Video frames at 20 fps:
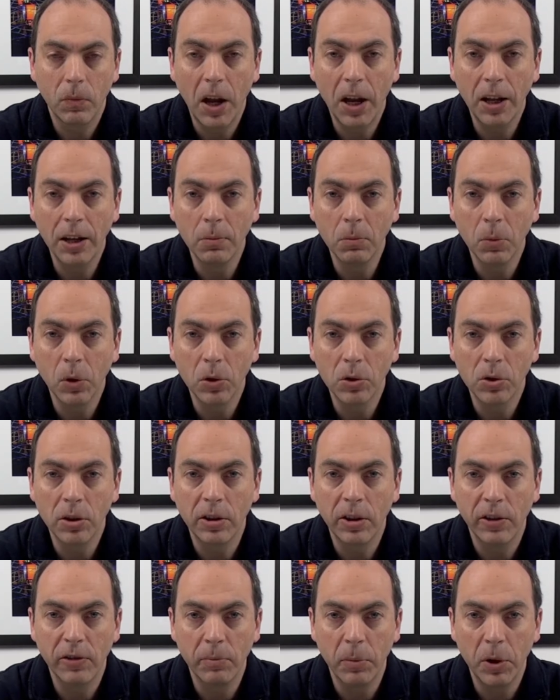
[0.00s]
animals
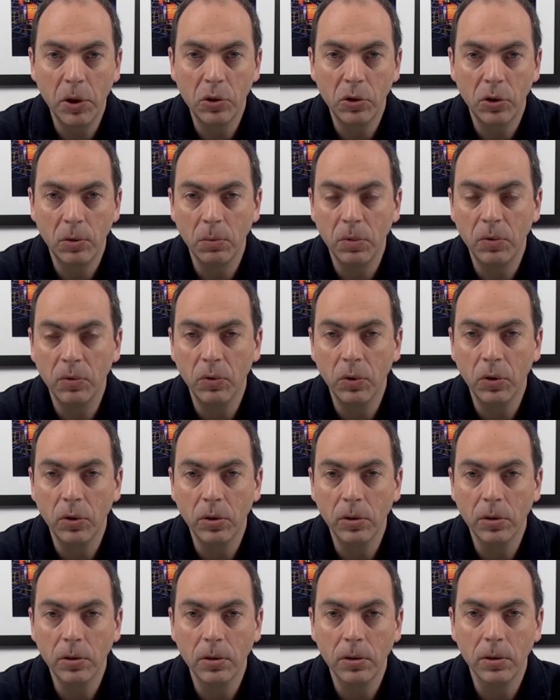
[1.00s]
that I've mentioned
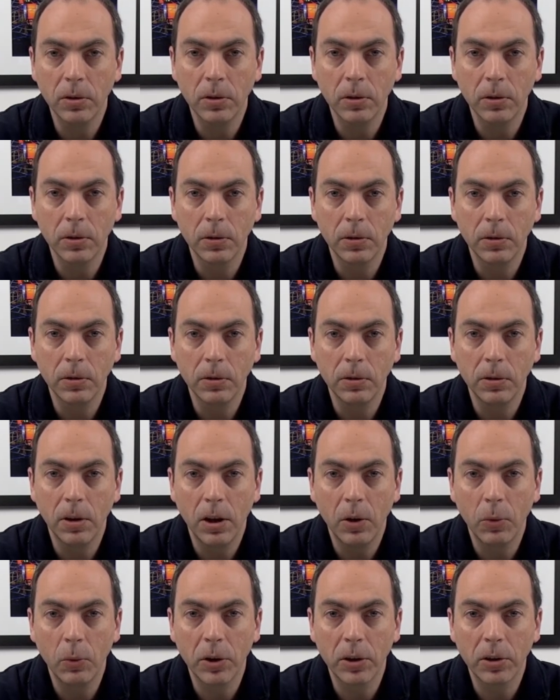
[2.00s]
before,
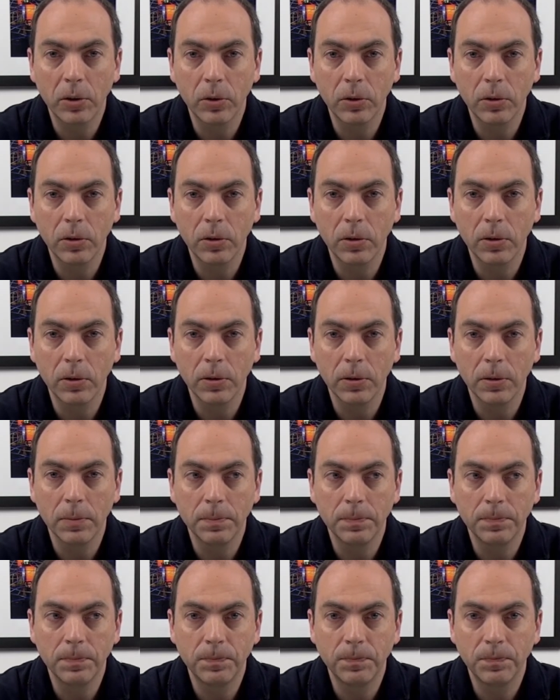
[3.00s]
they were not
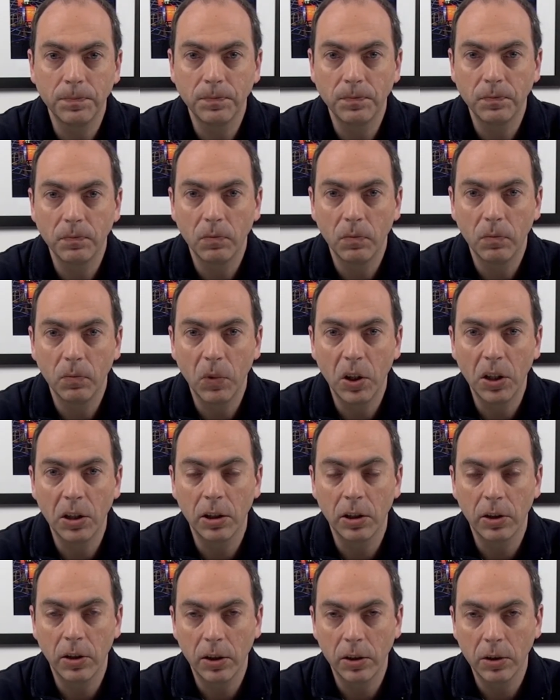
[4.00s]
in
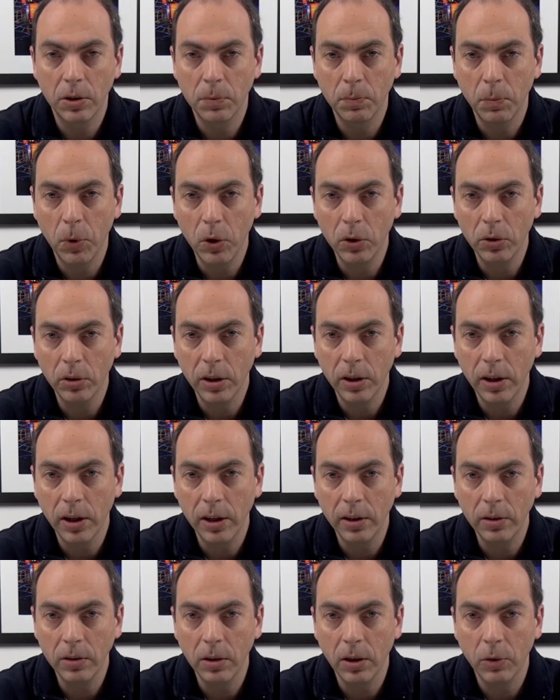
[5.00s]
the right spot
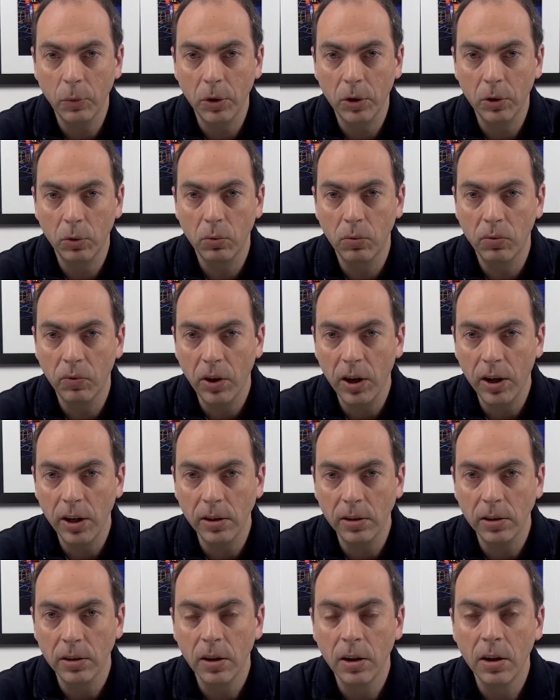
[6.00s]
again, they were too
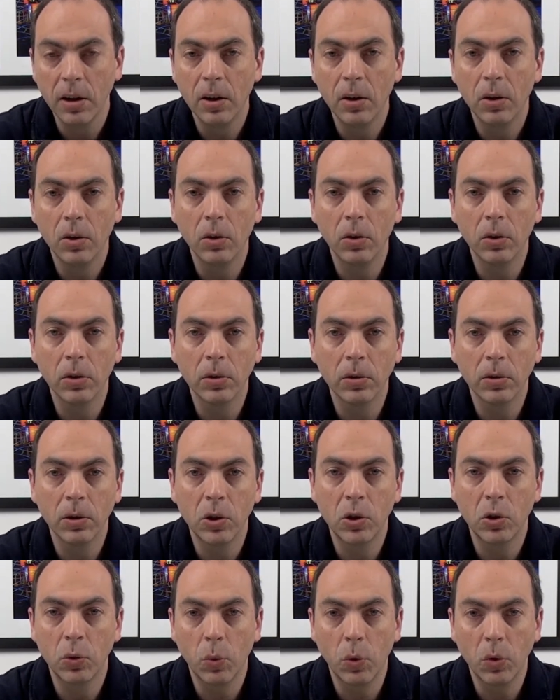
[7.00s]
far, or the
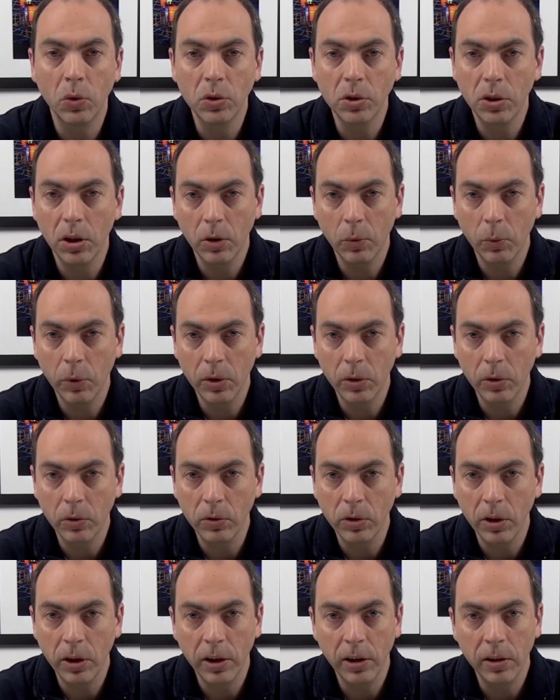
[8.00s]
swans, they were not
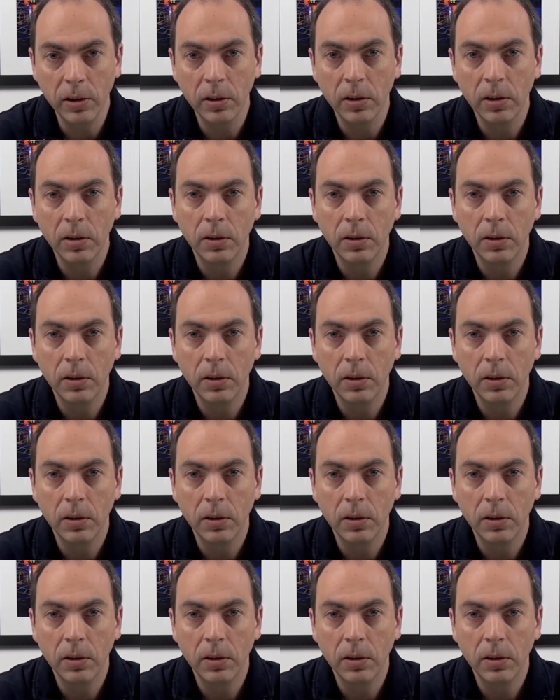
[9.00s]
there.